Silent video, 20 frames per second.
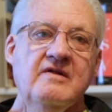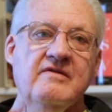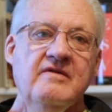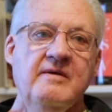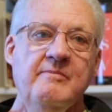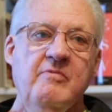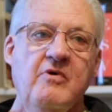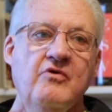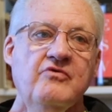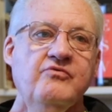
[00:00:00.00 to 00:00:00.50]

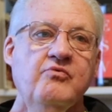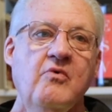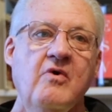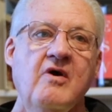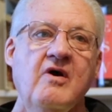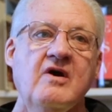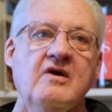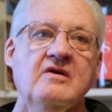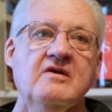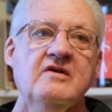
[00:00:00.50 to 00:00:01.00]
They both
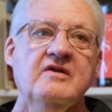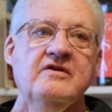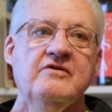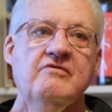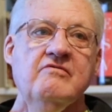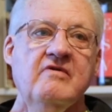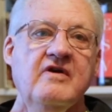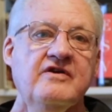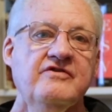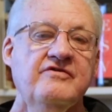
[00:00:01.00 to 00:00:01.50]
walked in
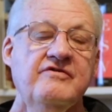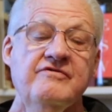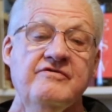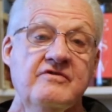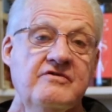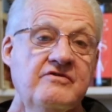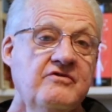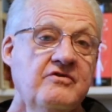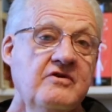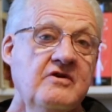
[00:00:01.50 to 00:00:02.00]

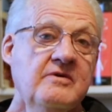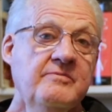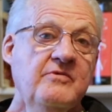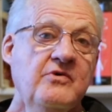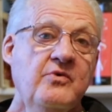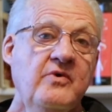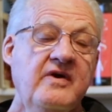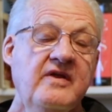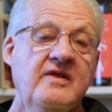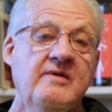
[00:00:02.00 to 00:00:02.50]
directions that took them
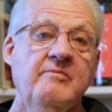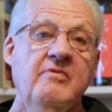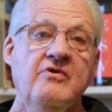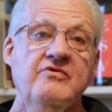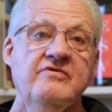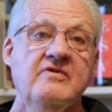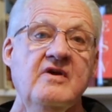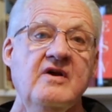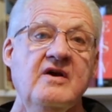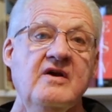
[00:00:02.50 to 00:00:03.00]
away. They
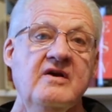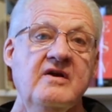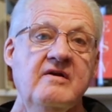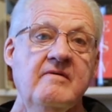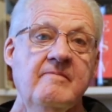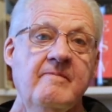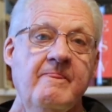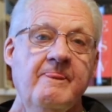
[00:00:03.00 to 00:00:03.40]
both died.